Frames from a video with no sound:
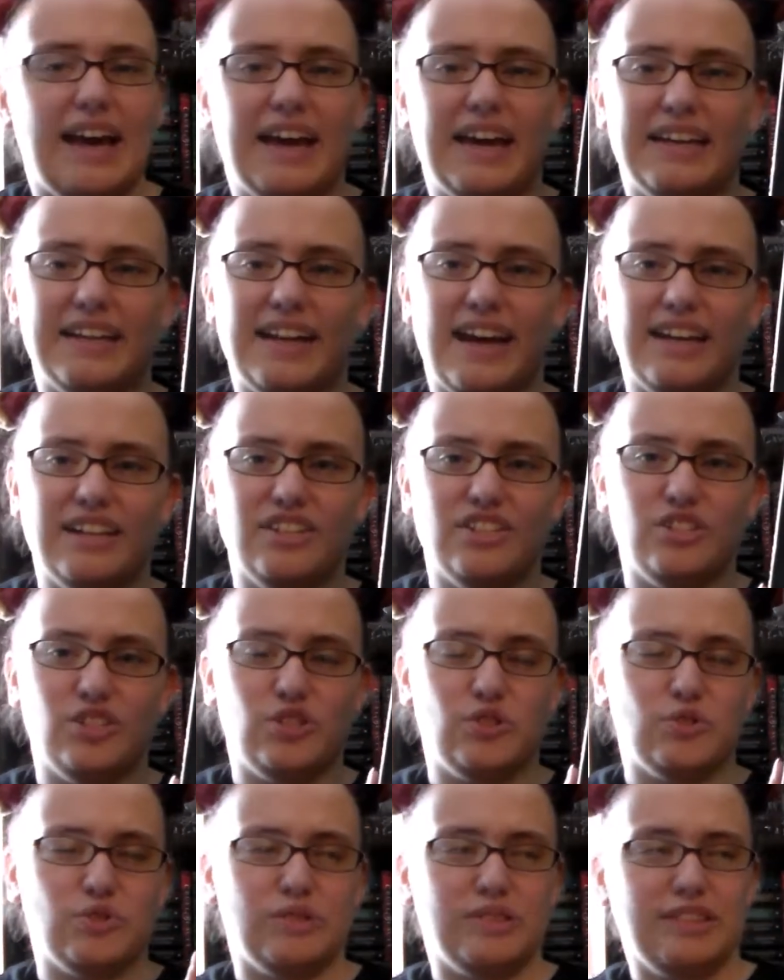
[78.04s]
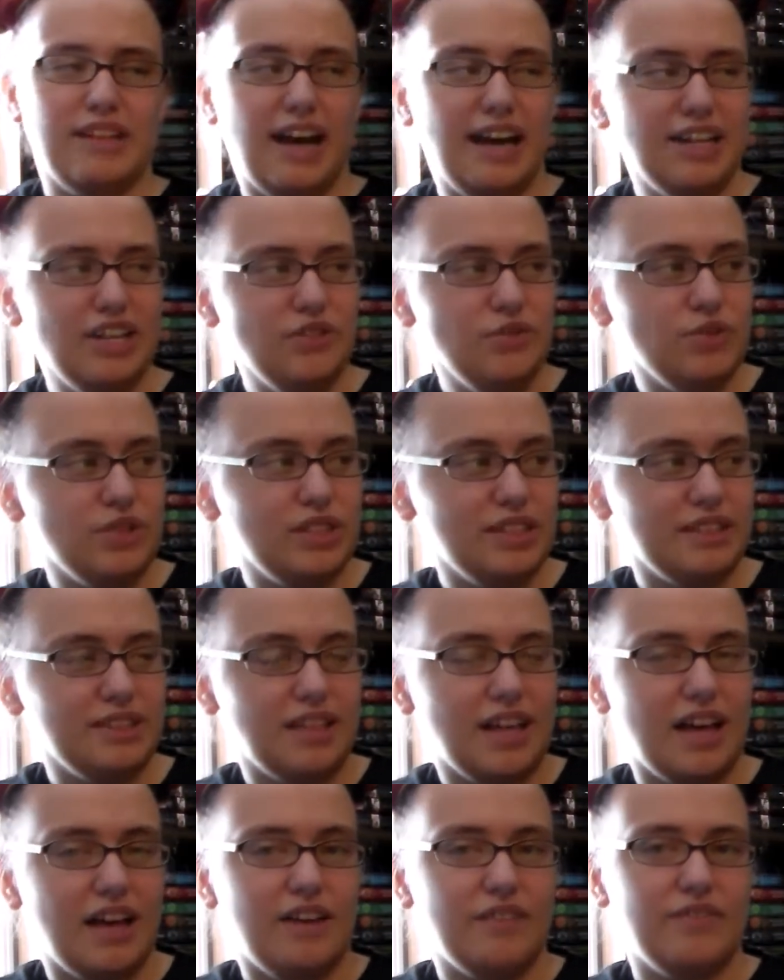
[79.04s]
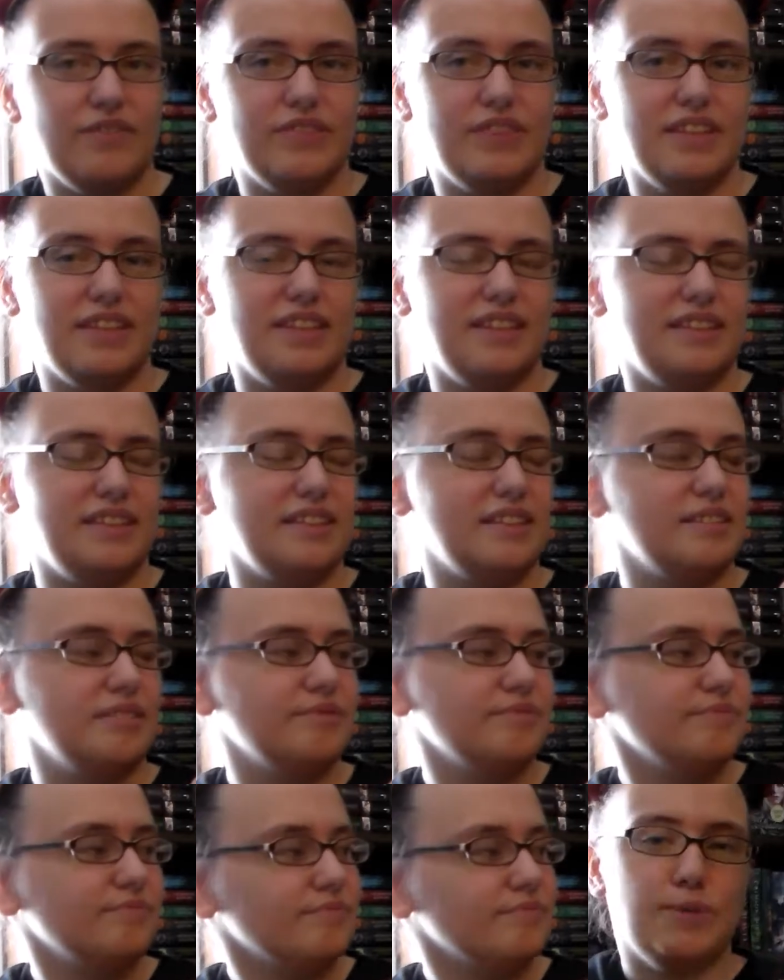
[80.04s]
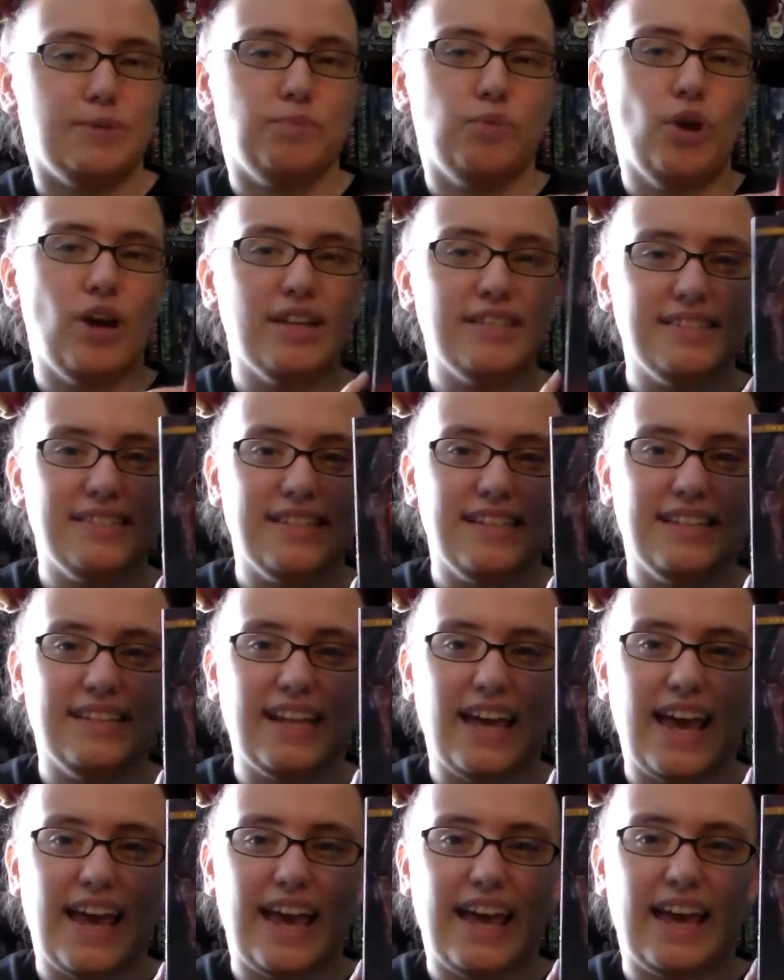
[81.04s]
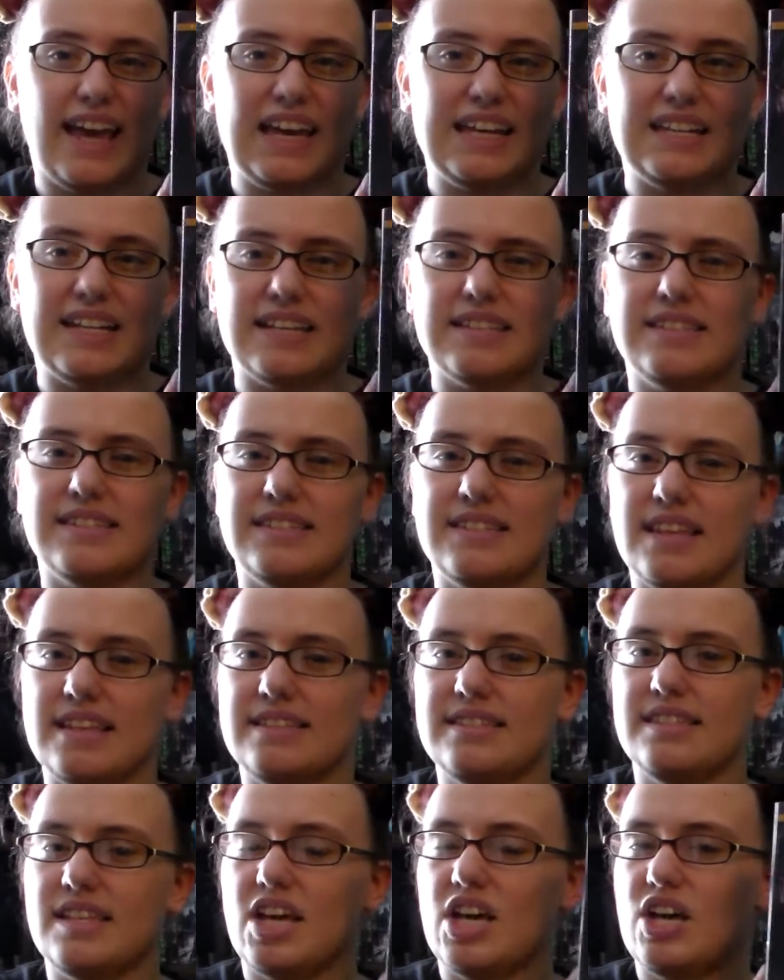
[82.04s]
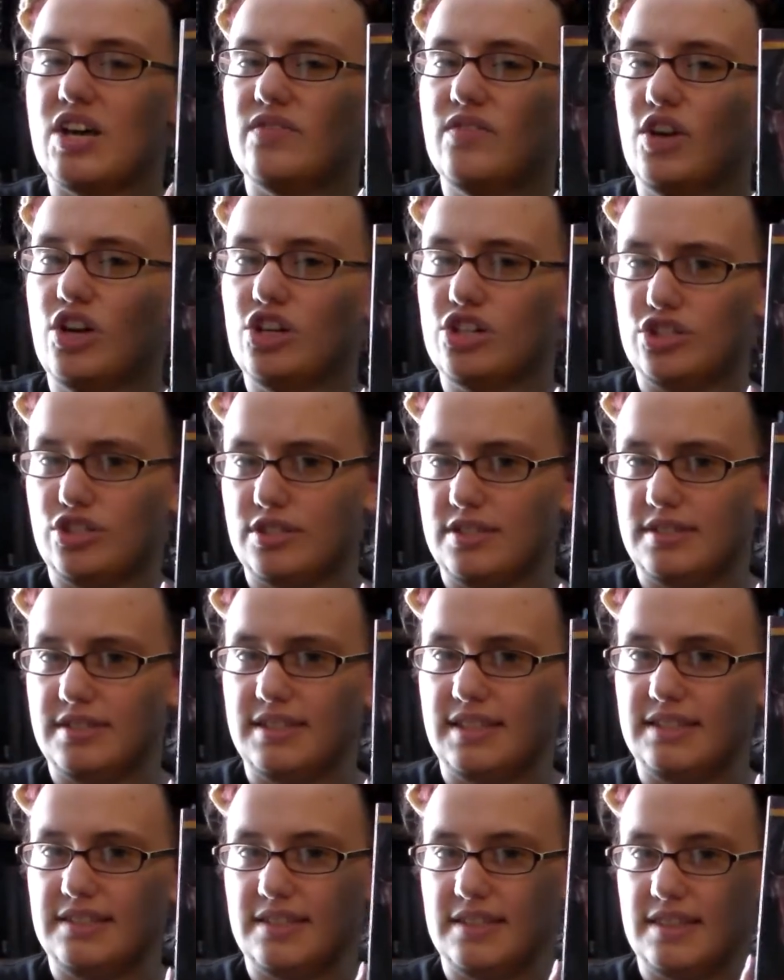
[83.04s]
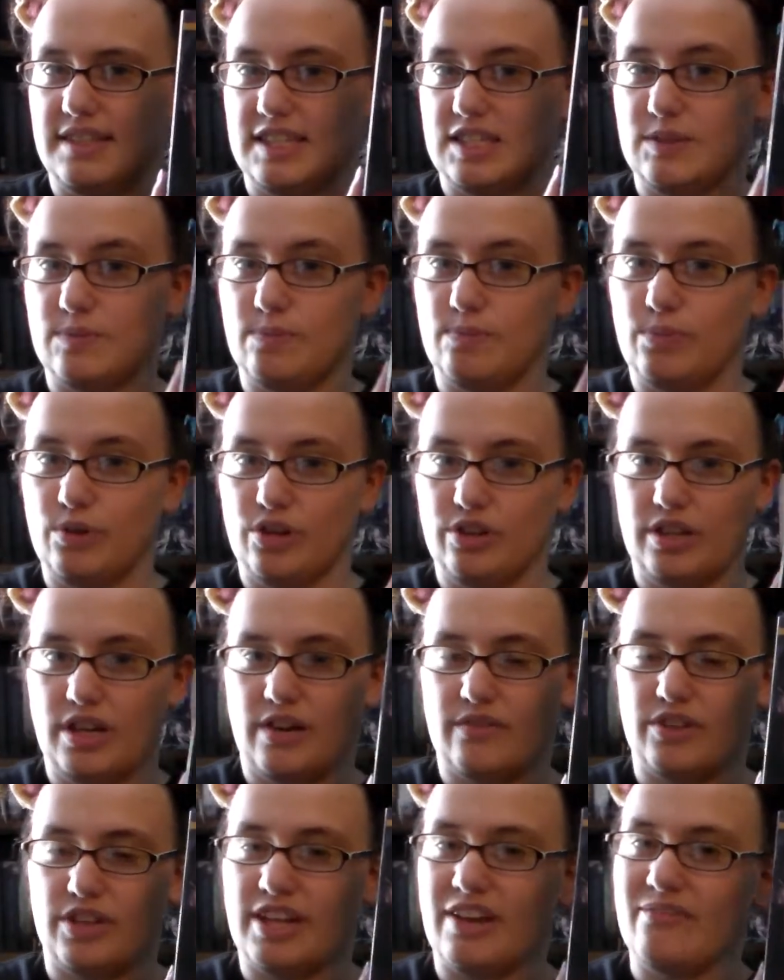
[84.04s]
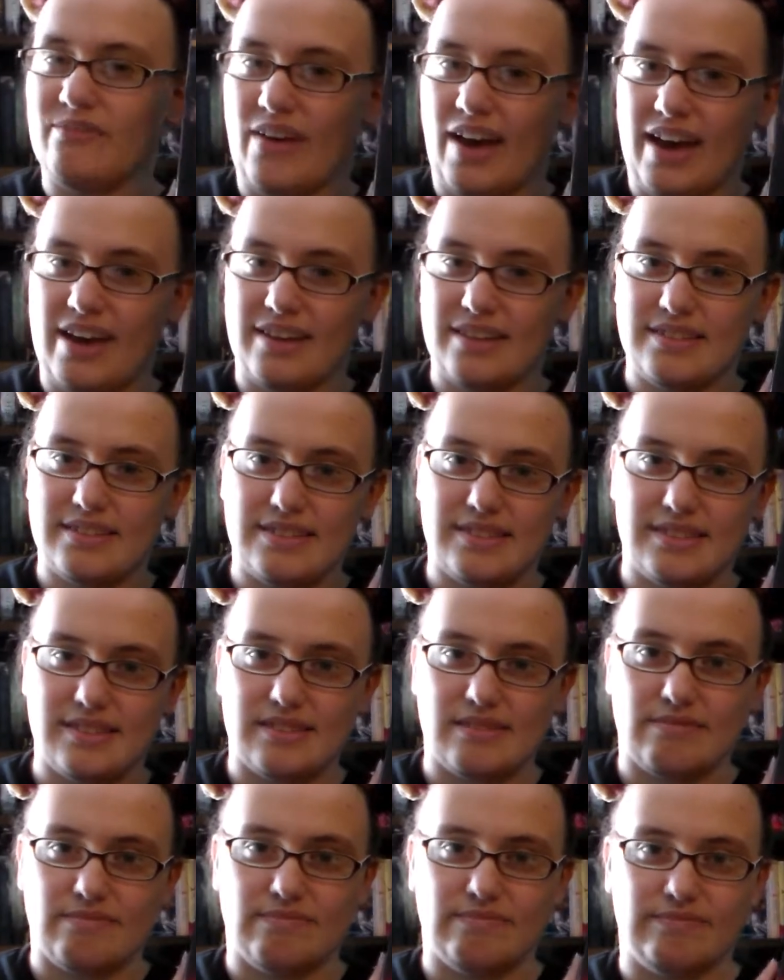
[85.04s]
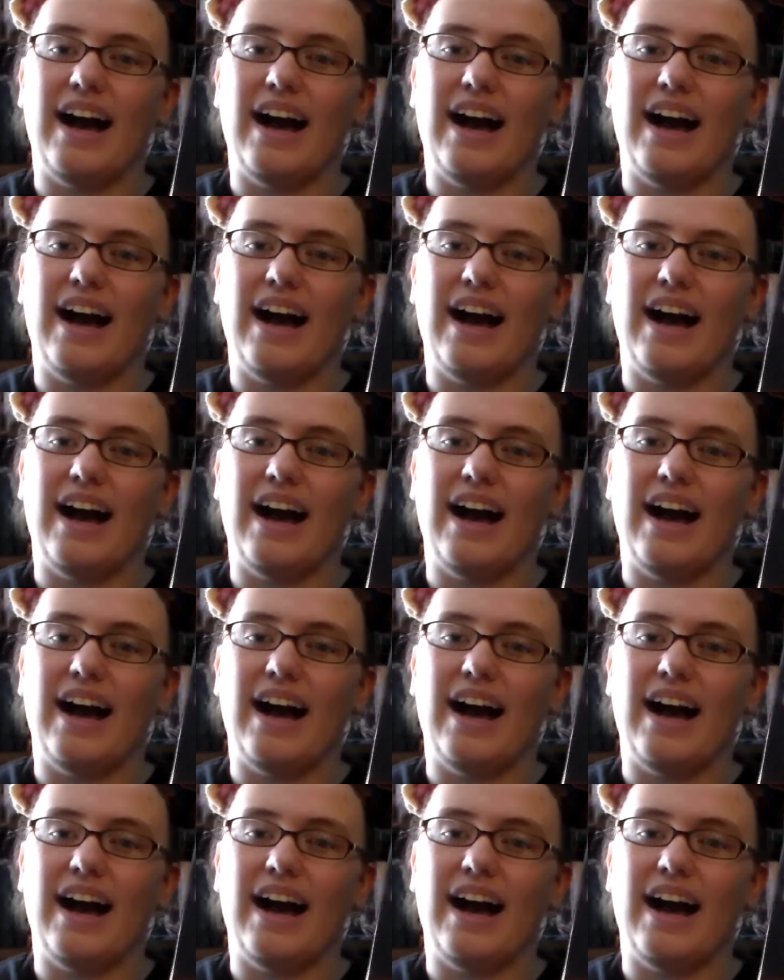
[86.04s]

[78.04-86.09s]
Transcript: And I just kind of really love the depressing and a sense of urgency that this book cover conveys.